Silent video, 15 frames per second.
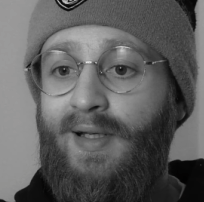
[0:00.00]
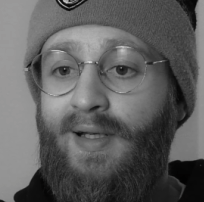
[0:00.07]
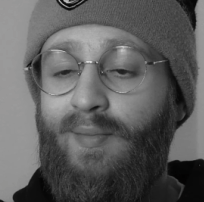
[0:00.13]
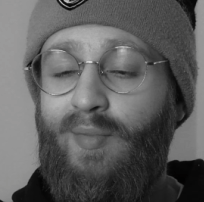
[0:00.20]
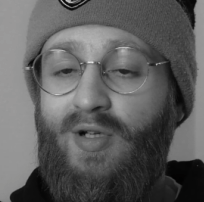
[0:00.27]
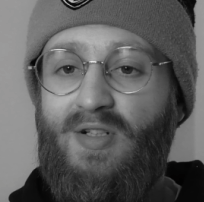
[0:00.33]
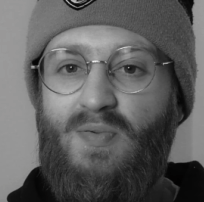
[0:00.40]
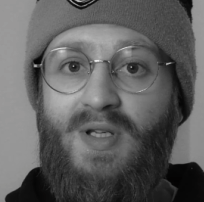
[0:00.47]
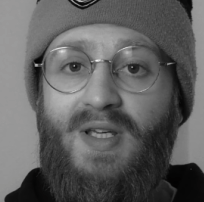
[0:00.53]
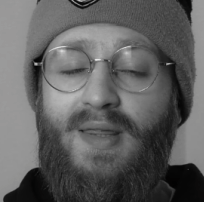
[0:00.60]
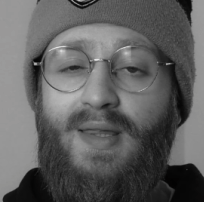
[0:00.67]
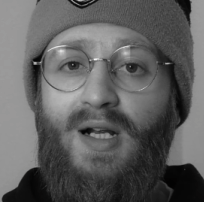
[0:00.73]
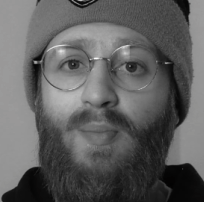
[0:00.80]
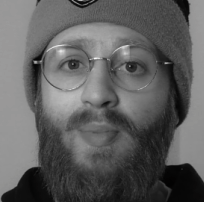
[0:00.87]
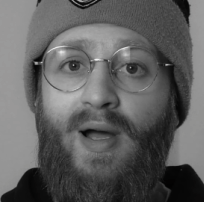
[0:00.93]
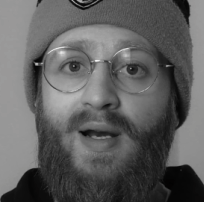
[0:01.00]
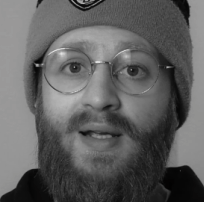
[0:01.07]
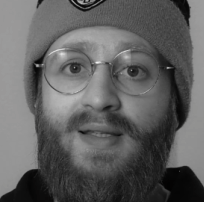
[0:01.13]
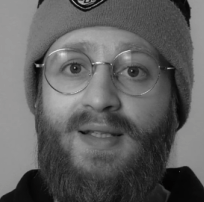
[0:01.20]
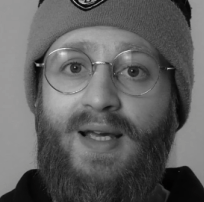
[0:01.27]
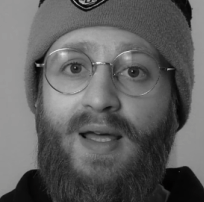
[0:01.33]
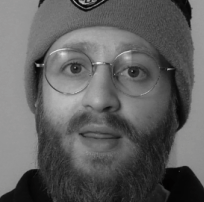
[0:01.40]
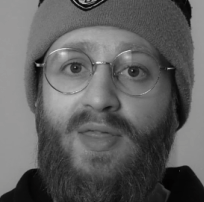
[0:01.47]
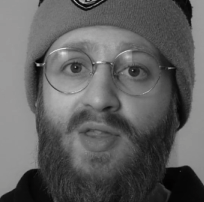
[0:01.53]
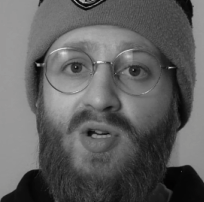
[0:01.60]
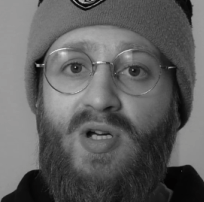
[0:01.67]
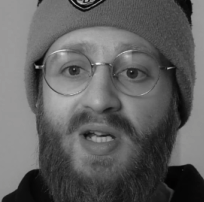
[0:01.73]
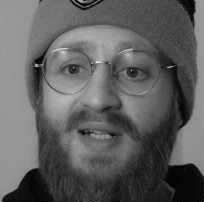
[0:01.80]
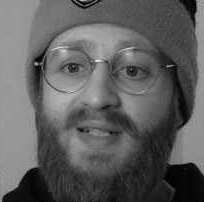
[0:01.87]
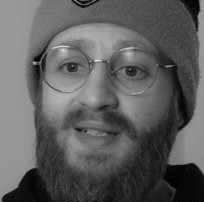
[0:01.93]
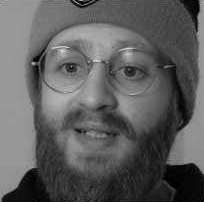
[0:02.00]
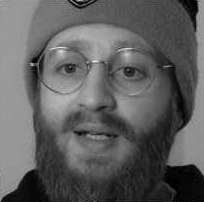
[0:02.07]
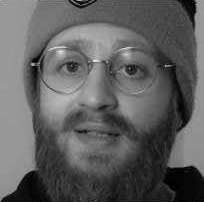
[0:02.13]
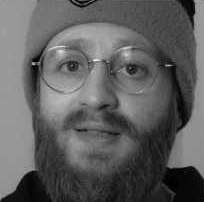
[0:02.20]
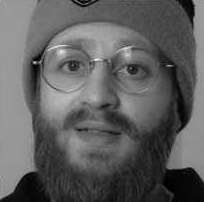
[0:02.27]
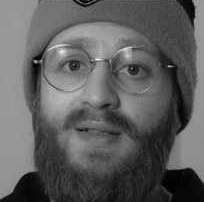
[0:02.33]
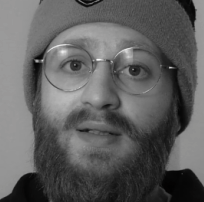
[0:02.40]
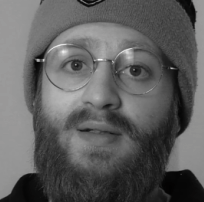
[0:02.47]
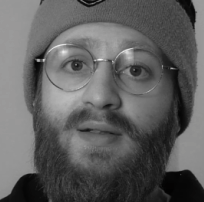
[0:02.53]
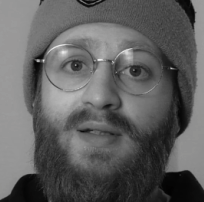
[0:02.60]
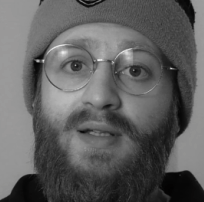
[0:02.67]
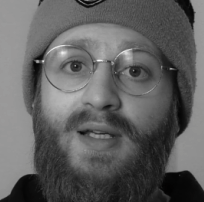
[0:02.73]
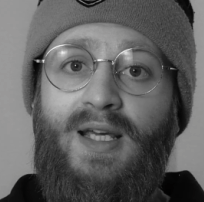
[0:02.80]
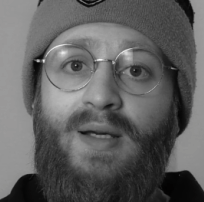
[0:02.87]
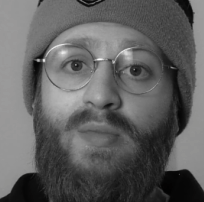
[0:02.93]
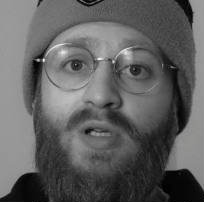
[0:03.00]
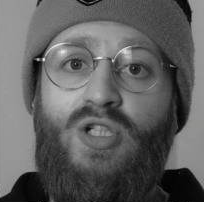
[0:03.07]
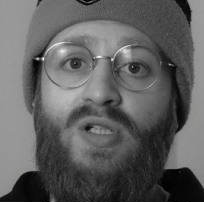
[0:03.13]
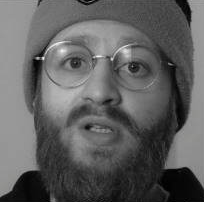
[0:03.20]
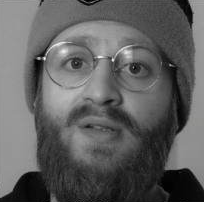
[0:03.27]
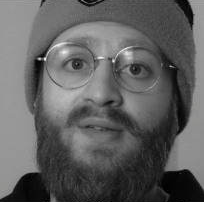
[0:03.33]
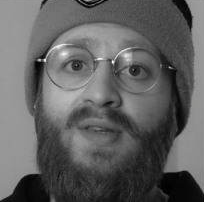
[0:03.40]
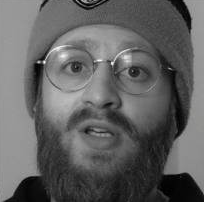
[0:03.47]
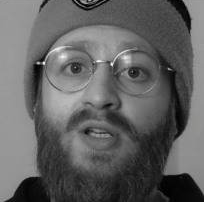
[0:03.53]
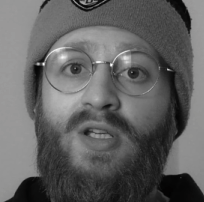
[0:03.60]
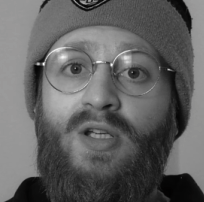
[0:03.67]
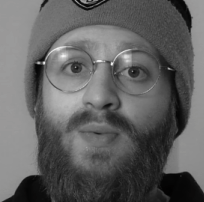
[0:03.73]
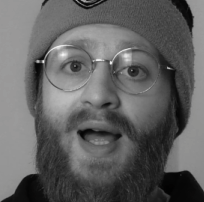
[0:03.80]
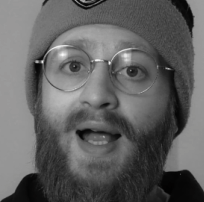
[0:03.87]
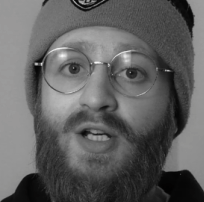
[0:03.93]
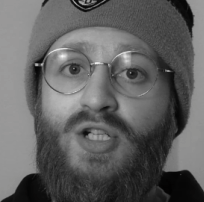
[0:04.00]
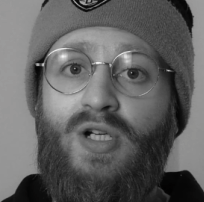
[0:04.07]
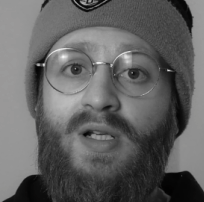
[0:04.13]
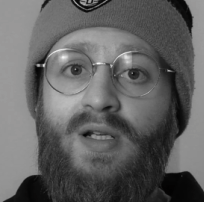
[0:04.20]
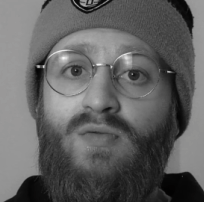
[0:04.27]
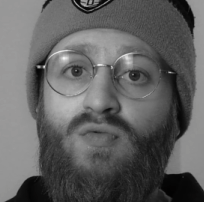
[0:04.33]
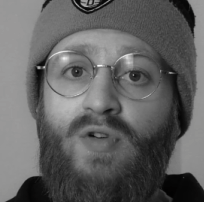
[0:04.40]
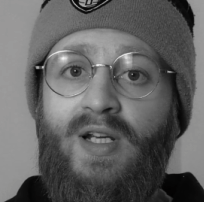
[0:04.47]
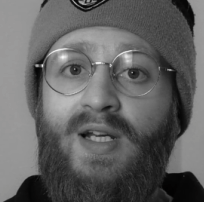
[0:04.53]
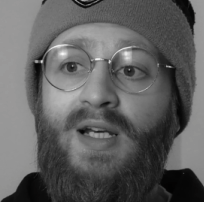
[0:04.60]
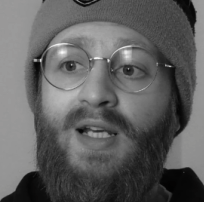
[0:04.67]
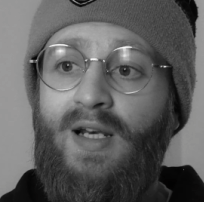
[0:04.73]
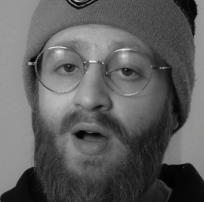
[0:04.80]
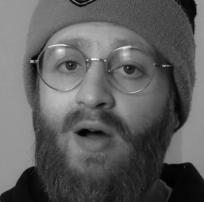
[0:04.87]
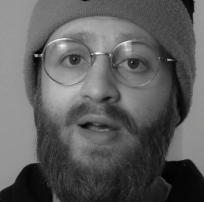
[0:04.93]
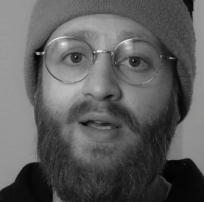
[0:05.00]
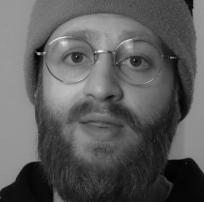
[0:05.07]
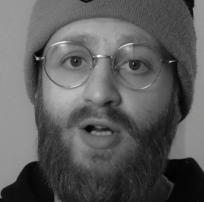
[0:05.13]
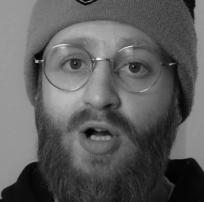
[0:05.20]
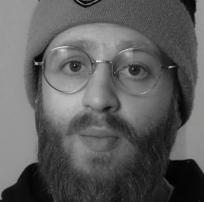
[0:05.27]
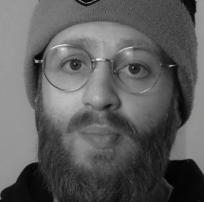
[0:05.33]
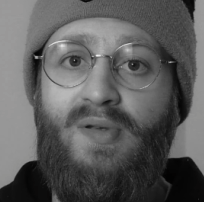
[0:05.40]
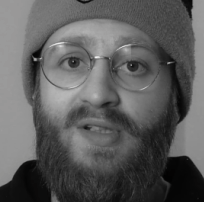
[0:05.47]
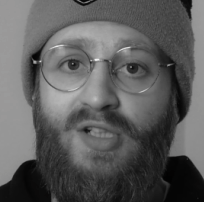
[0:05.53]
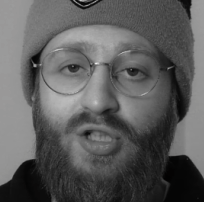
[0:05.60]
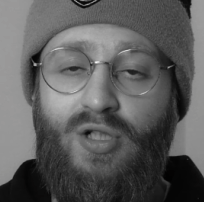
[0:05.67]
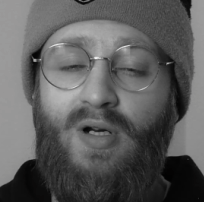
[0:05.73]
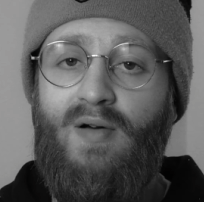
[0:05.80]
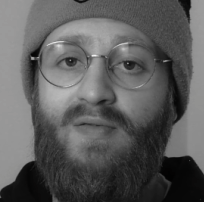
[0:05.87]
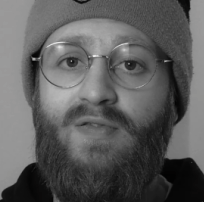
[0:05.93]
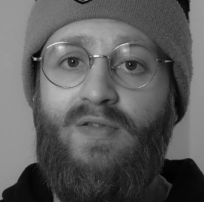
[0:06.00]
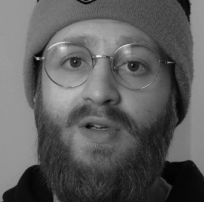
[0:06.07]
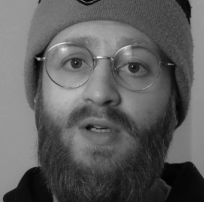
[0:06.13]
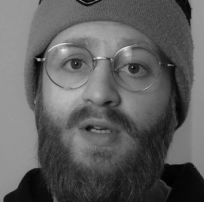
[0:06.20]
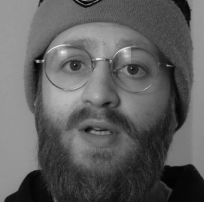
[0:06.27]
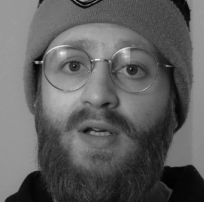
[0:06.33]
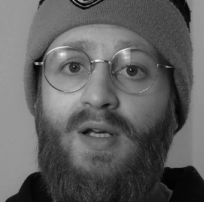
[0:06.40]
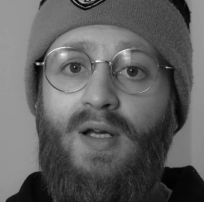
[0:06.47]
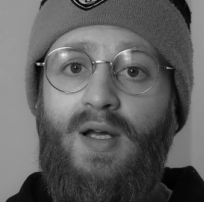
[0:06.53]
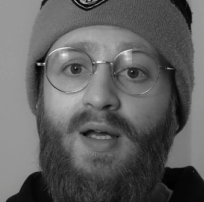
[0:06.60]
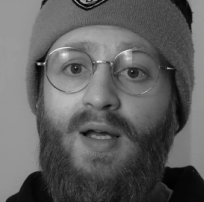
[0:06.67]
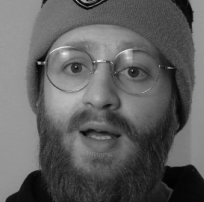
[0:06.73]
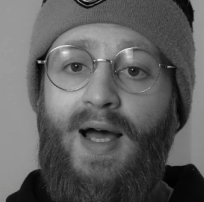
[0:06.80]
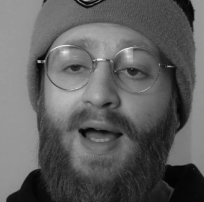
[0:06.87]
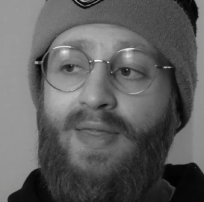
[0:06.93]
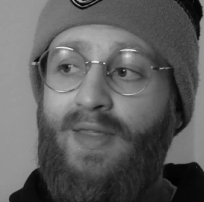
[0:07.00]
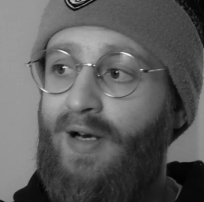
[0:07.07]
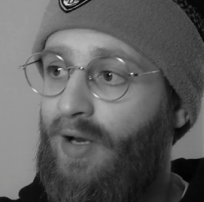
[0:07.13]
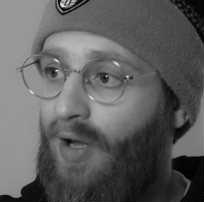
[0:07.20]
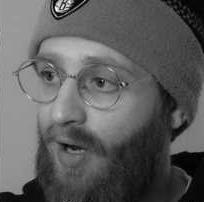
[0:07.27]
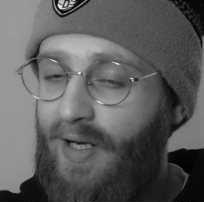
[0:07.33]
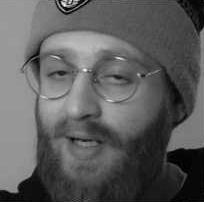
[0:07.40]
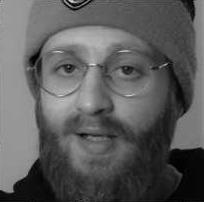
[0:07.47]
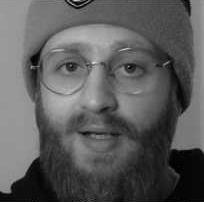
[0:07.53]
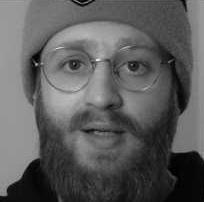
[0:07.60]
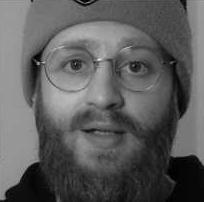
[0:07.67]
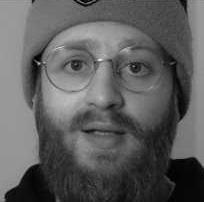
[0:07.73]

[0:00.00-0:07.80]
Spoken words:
Because when you think about it, to get 36 images that you actually really like the composition of and the light,